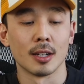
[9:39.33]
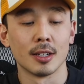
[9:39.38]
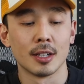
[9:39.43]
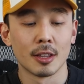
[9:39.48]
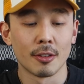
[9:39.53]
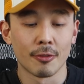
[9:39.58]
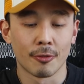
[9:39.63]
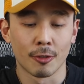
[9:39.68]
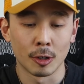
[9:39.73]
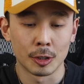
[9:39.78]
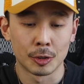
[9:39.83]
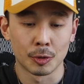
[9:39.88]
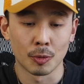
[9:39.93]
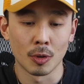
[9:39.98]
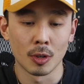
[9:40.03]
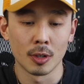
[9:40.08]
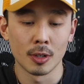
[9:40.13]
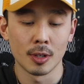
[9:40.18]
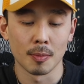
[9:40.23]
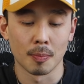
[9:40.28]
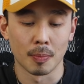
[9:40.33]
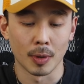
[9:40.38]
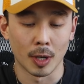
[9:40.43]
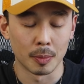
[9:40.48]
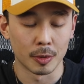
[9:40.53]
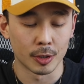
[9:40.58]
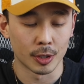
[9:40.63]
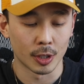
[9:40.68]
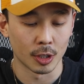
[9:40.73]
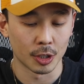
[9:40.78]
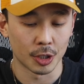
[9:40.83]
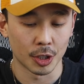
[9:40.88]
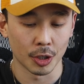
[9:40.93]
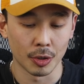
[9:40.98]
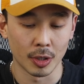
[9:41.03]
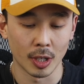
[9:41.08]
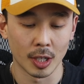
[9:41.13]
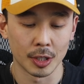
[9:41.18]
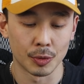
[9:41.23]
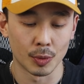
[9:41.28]
I did the first one, but I'm going to show you
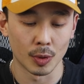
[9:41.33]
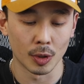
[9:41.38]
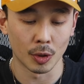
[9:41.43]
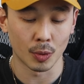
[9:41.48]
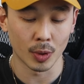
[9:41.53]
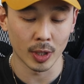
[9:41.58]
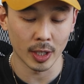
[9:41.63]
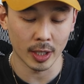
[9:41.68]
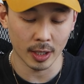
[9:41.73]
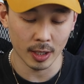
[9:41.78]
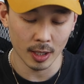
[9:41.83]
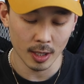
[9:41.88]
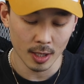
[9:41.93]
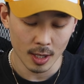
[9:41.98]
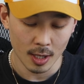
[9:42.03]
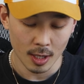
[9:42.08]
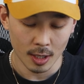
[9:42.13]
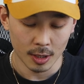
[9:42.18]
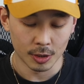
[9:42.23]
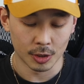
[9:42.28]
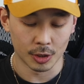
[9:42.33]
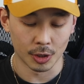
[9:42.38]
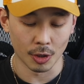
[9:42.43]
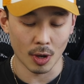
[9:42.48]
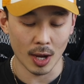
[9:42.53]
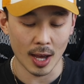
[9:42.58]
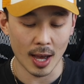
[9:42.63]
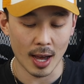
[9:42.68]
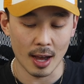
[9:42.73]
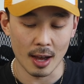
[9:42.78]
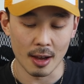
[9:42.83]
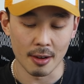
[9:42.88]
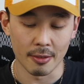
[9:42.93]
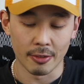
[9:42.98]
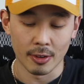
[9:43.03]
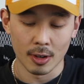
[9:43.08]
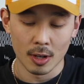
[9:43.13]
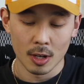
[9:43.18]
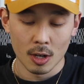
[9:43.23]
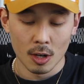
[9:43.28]
guys real quick. So I have
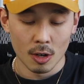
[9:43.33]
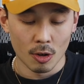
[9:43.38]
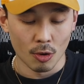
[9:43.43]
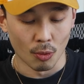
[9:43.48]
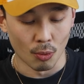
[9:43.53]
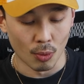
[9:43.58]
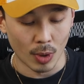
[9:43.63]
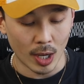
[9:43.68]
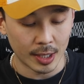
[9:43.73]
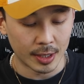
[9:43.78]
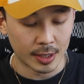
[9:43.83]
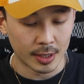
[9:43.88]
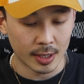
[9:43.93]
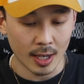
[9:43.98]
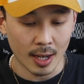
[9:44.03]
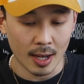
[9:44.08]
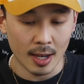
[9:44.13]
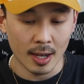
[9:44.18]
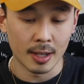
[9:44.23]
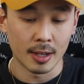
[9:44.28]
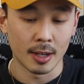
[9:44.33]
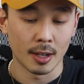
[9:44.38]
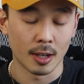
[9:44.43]
right side.